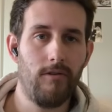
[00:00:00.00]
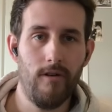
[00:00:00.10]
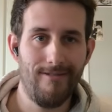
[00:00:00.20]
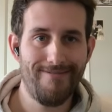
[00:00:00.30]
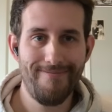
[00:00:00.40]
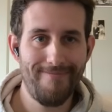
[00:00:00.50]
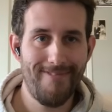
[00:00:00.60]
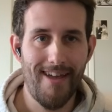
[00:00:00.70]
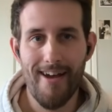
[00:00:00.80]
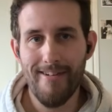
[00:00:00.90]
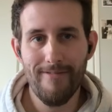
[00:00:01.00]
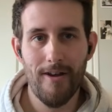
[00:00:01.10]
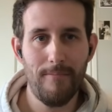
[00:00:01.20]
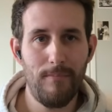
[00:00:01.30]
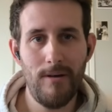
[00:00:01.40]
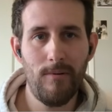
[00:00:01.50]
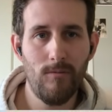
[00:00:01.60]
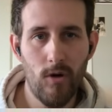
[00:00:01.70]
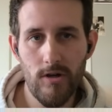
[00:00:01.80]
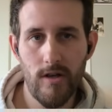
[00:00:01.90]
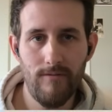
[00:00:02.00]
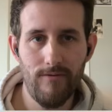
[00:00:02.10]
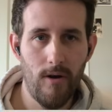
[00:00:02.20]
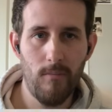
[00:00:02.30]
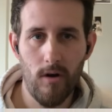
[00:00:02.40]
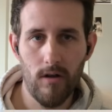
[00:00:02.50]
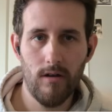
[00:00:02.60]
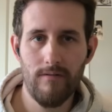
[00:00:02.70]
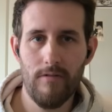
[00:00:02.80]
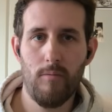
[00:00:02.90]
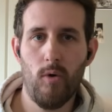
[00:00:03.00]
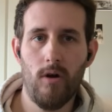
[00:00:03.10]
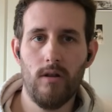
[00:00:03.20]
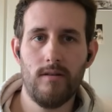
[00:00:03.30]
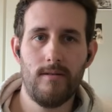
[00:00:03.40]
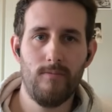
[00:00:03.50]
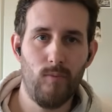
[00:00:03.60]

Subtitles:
So I've got people watching from all over the world.